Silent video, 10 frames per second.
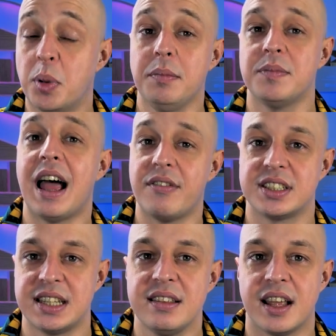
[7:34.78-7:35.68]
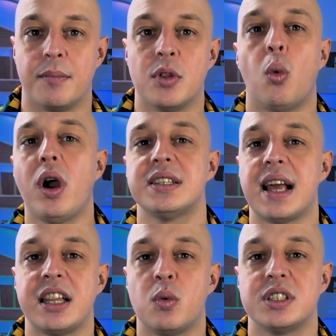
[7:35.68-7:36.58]
But having said that, what
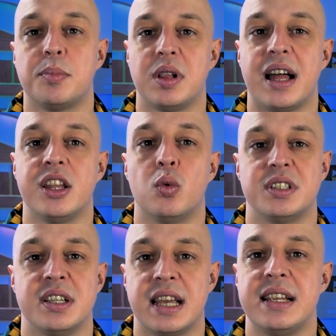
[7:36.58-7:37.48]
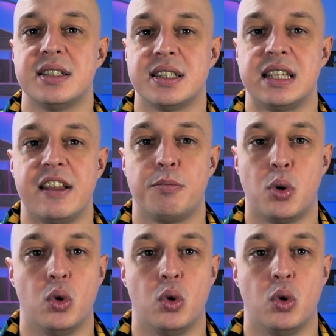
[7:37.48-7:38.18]
exactly was the plan that was designed to save